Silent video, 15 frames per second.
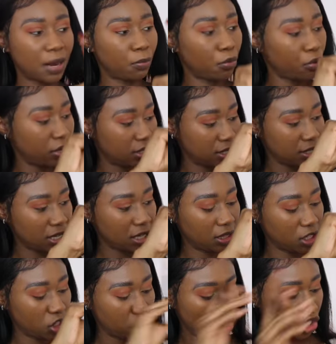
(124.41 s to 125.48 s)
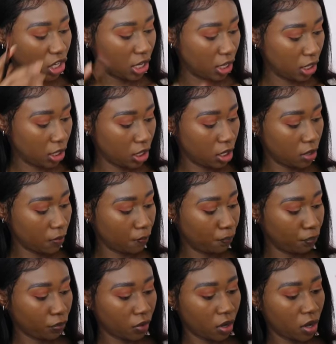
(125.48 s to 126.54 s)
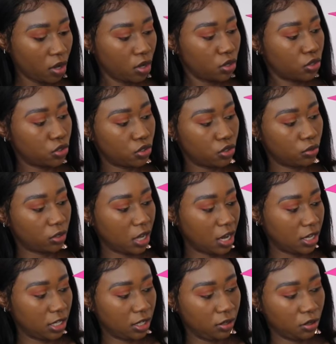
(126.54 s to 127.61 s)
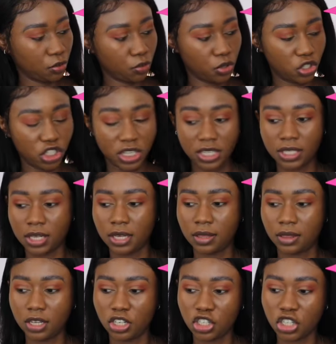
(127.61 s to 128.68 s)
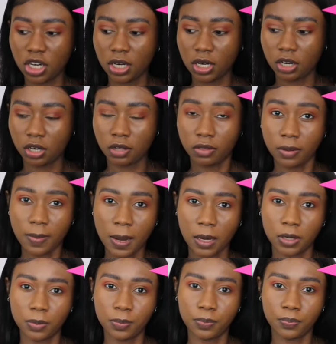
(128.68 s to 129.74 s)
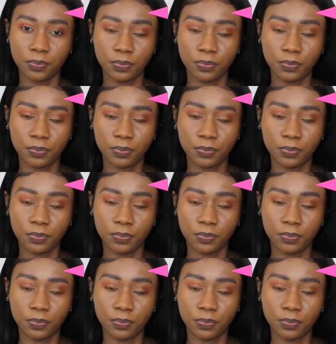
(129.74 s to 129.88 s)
I'm going to take the shade Zulani, which is this shade here in the bottom.